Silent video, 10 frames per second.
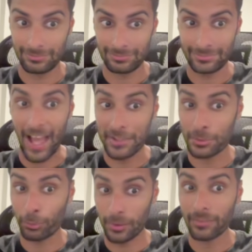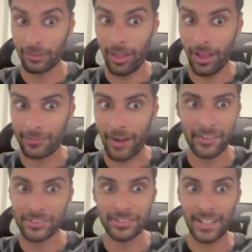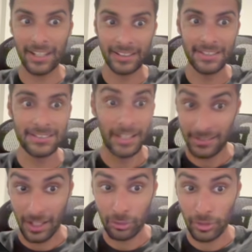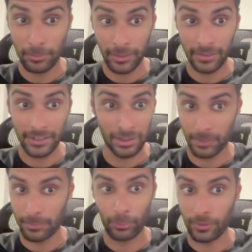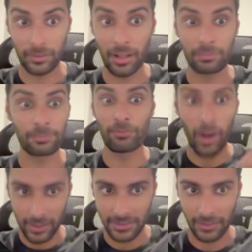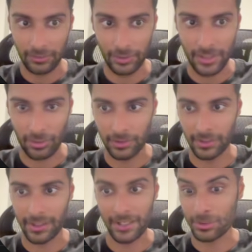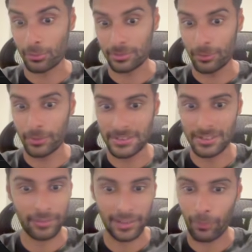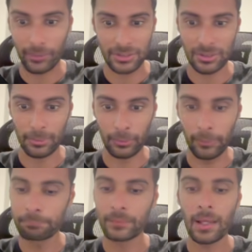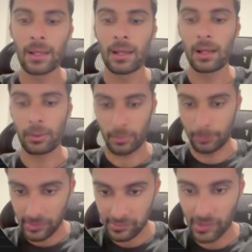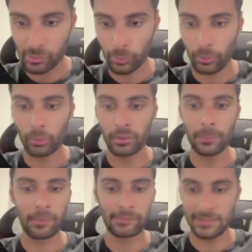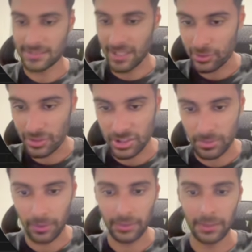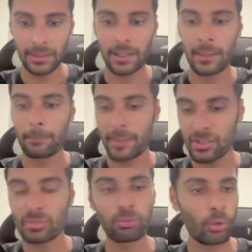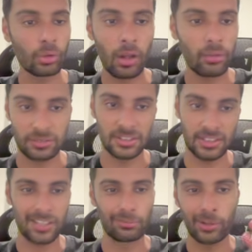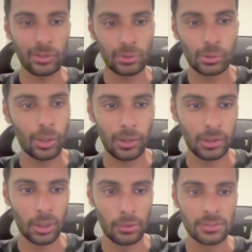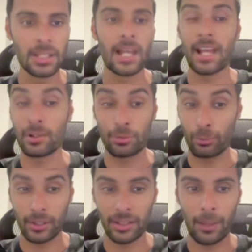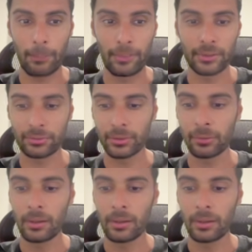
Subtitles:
That's worth a lot. Rather than just saying leads, dental implant lead could be worth a fuck ton to a dental clinic. And so doing stuff like that works super well. You're going to personalize short cold emails, send using Smart Lead, pitch a phone call first. Again, run a 2-call close, and this will work a lot better for you.